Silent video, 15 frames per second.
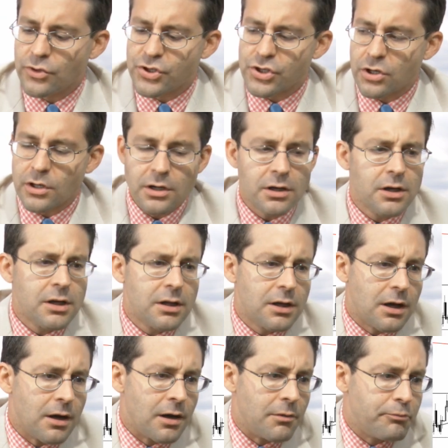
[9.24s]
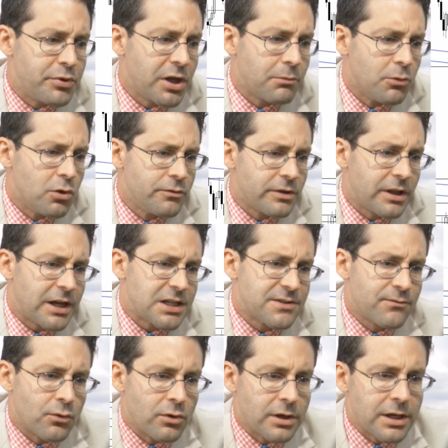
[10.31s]
oil chart. Uh, big move the
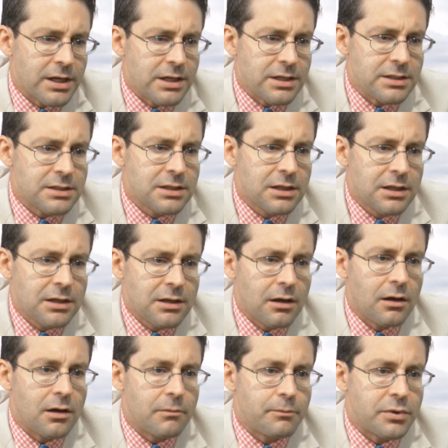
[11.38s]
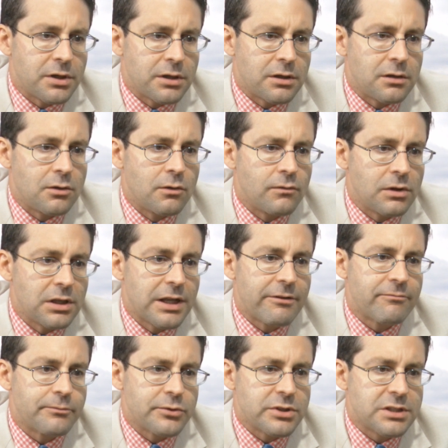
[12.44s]
last four days, up uh, over
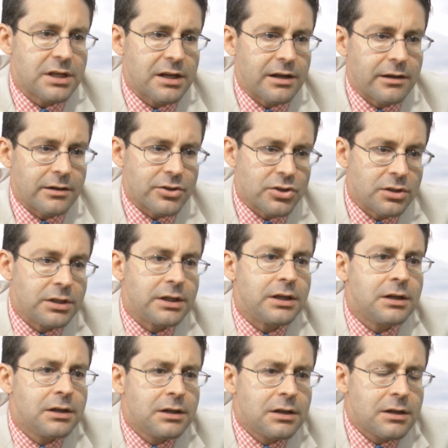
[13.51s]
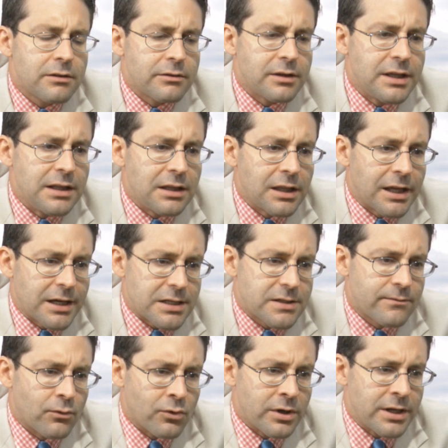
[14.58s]
11% actually the
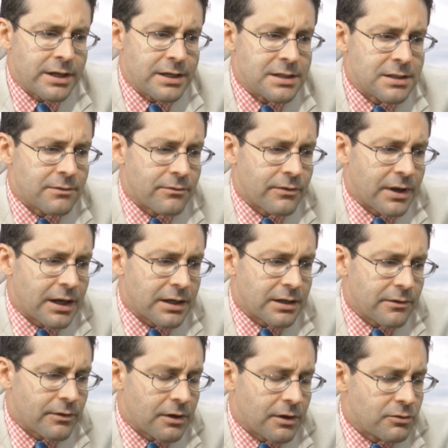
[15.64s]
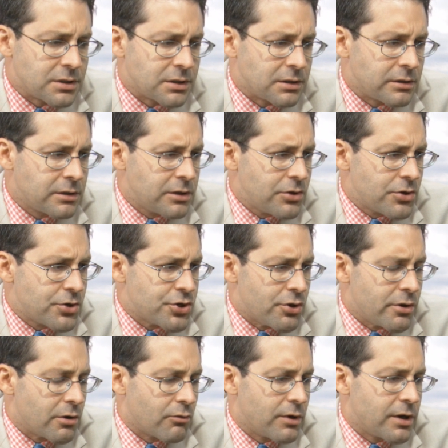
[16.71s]
last four days. In fact, if I were to
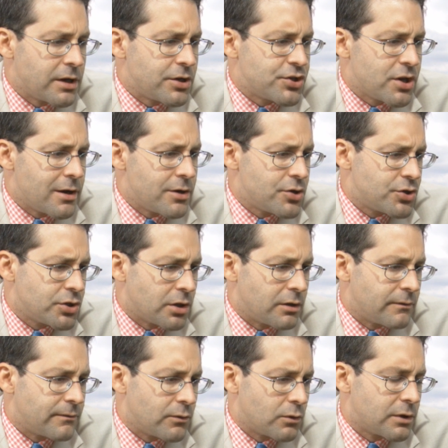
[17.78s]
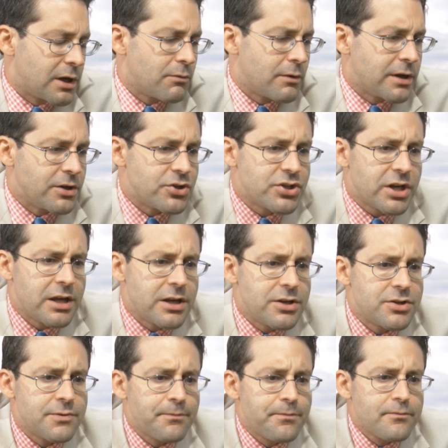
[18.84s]
show you a rate of change chart, four-day rate of
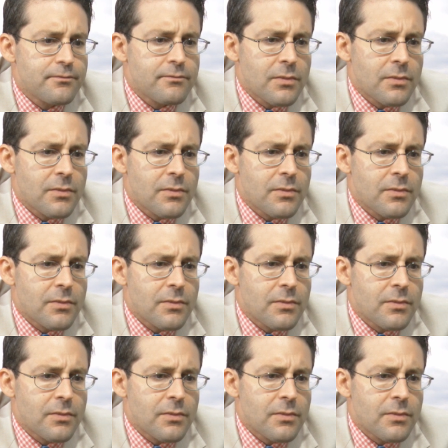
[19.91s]
change,